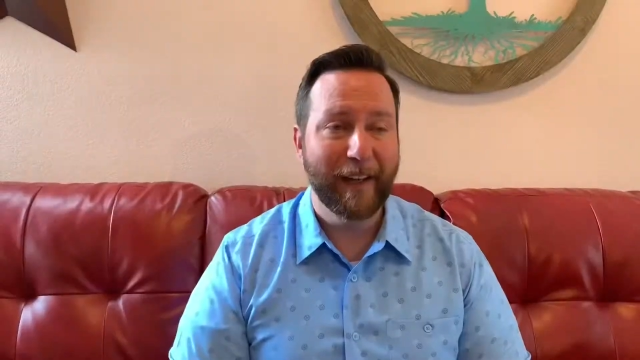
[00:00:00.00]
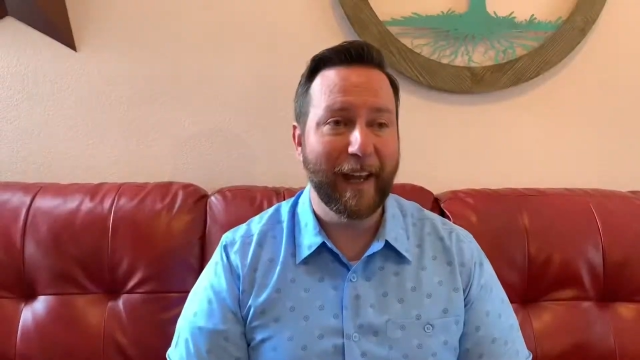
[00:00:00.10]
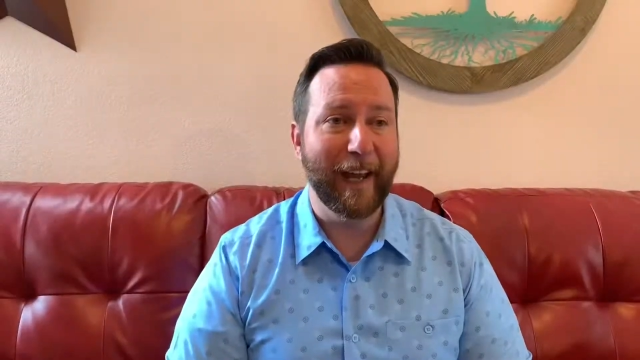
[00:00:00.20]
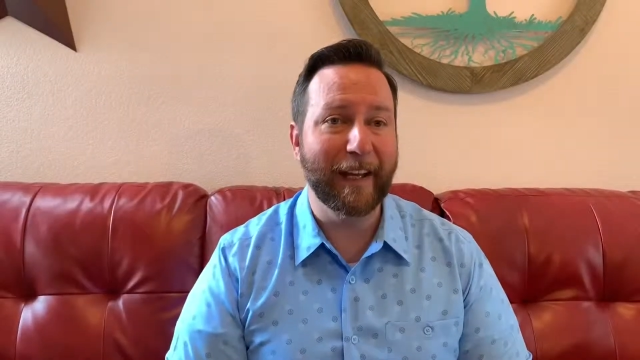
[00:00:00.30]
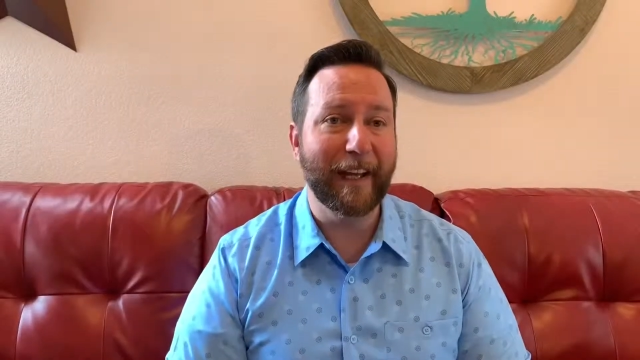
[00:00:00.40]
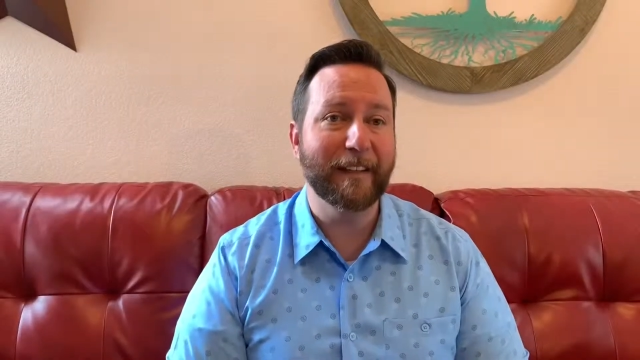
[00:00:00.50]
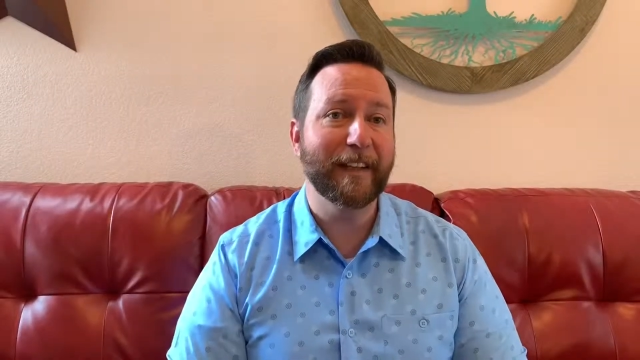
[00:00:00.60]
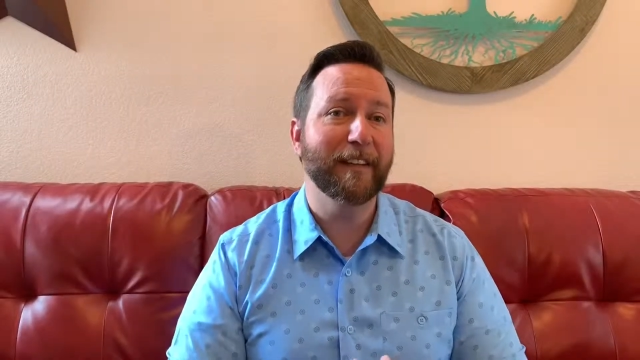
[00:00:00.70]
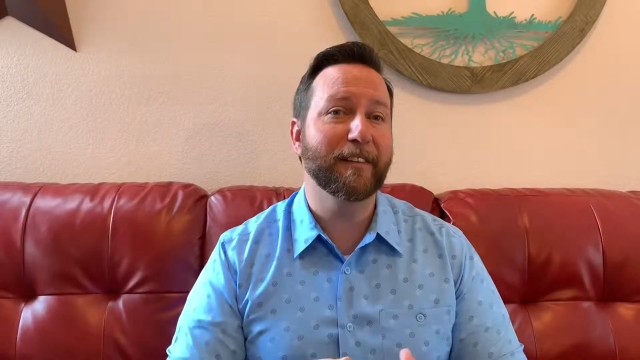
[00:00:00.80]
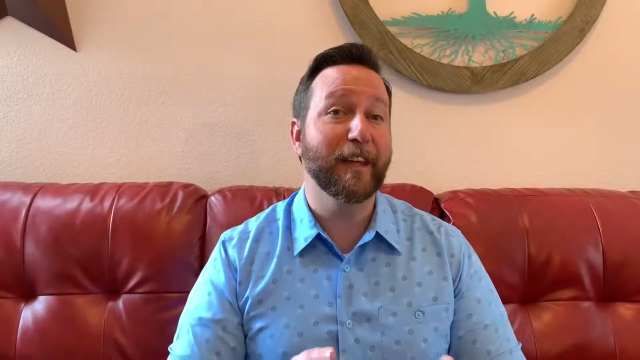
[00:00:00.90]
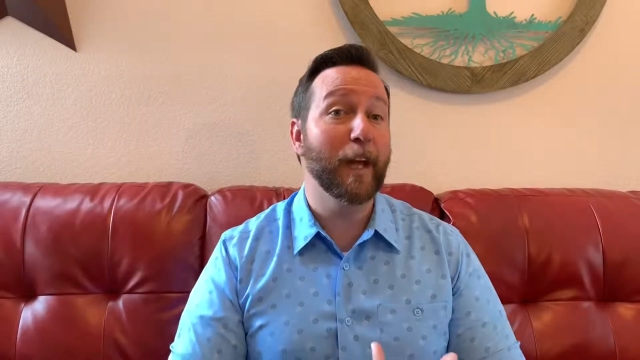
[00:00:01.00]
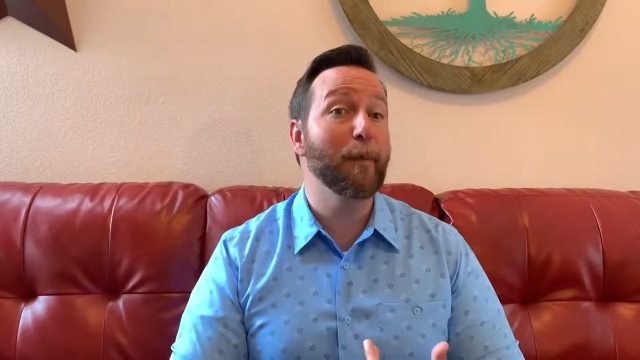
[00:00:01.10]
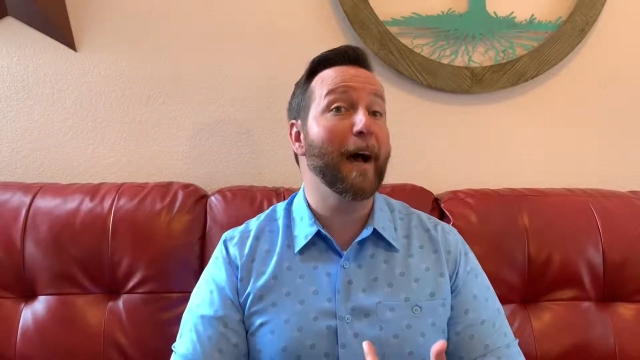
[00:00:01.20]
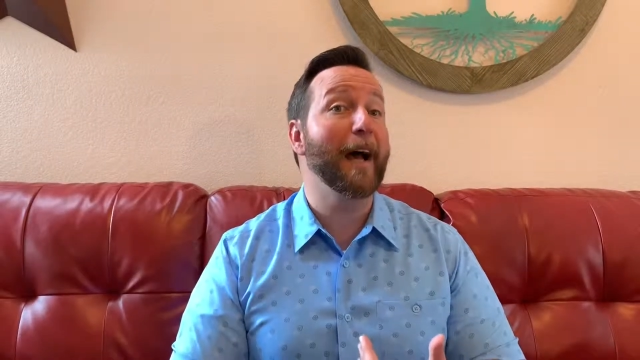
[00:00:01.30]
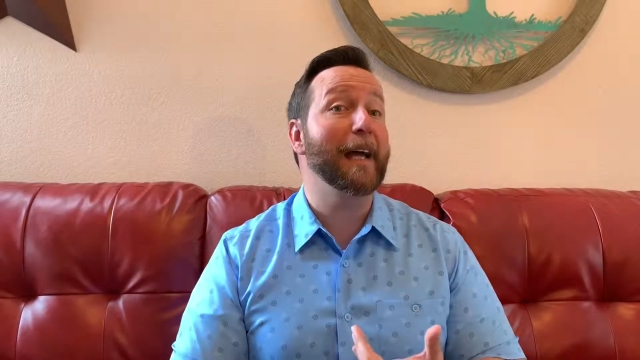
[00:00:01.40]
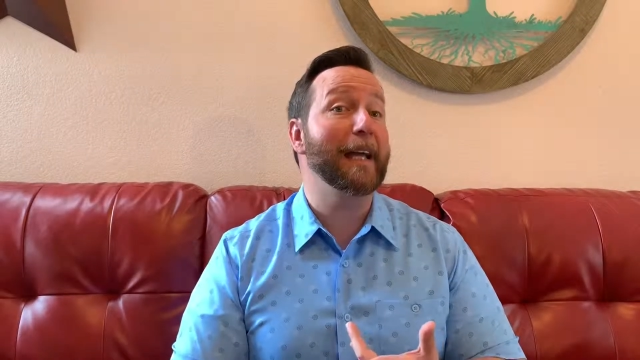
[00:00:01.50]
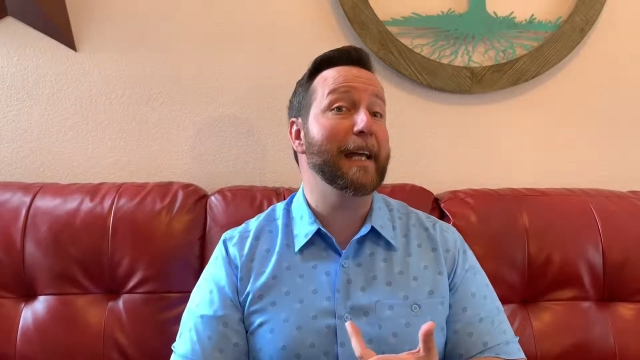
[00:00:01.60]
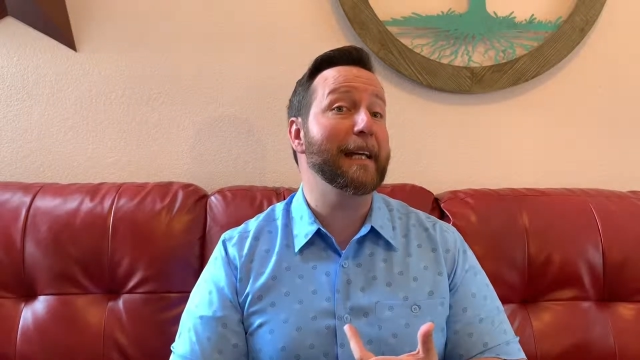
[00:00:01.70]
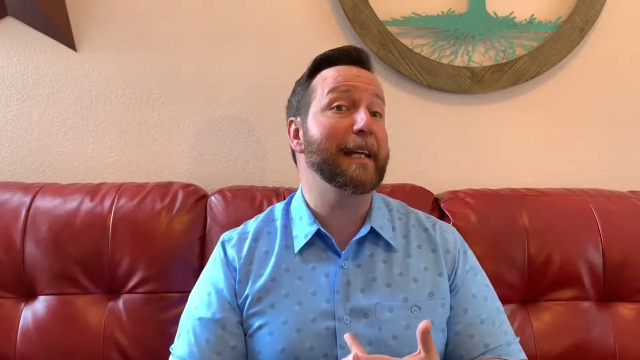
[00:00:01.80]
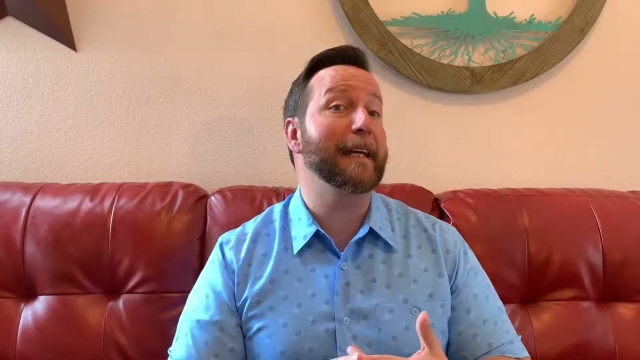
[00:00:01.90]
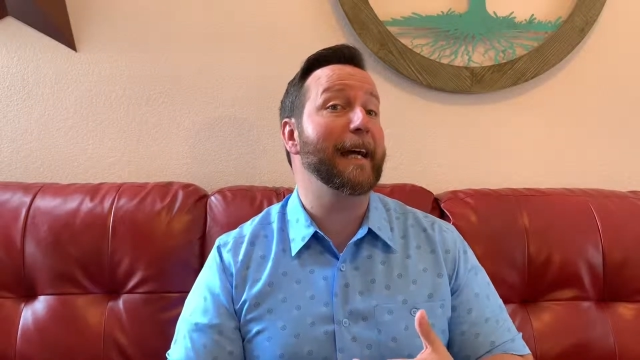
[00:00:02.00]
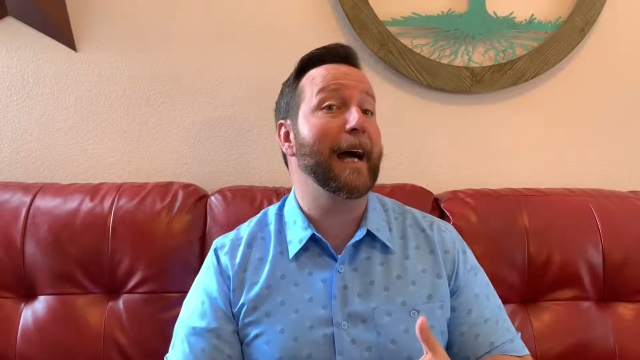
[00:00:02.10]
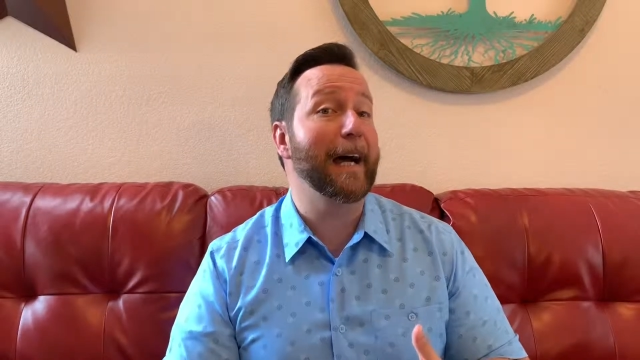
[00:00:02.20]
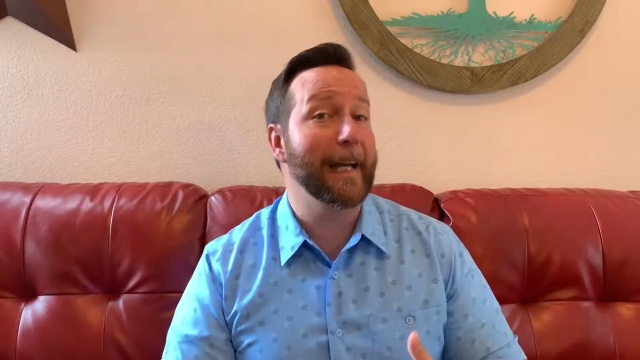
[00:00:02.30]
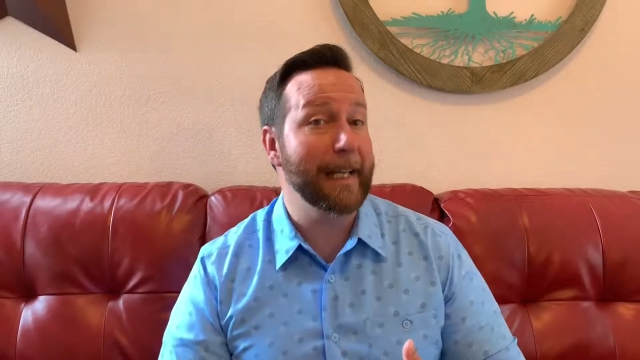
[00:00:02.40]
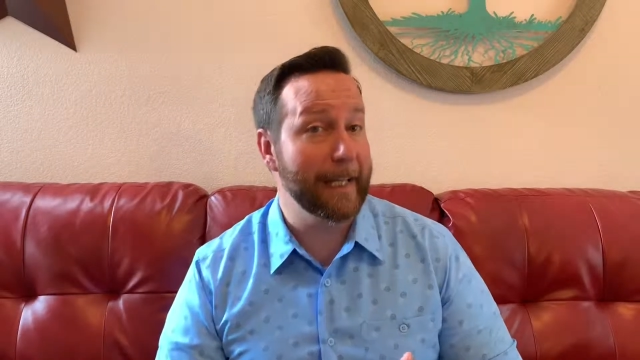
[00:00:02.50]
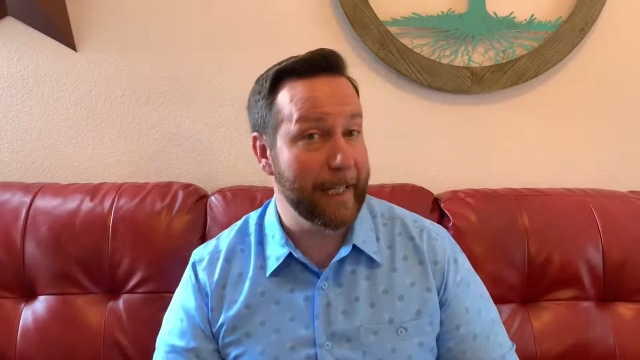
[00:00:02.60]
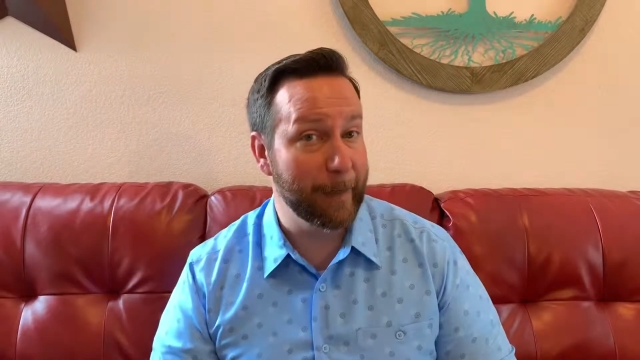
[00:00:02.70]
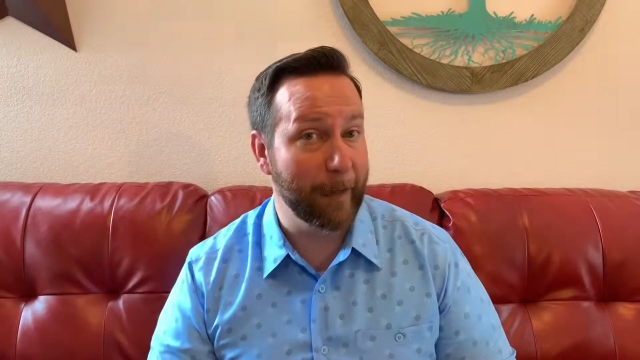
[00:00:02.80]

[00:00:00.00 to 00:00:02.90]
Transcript: And that is MINNIE,